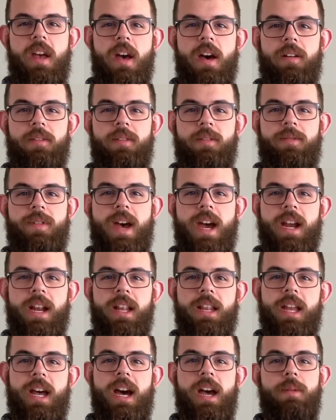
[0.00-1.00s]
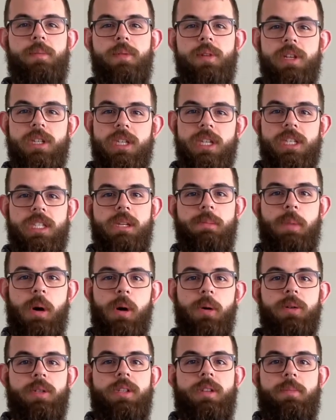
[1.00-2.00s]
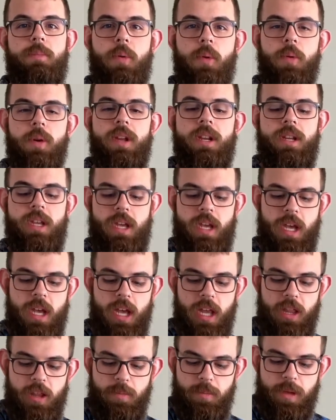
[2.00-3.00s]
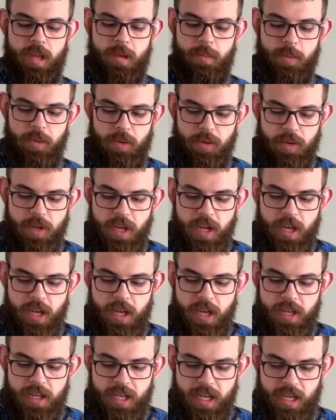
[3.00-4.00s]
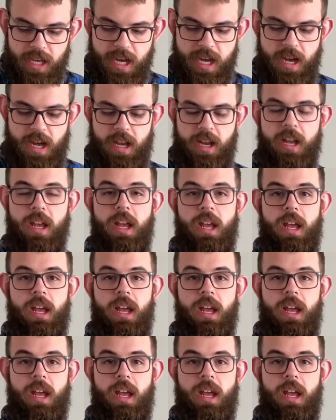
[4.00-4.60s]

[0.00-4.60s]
of the fact that the high priest is supposed to point the people to God,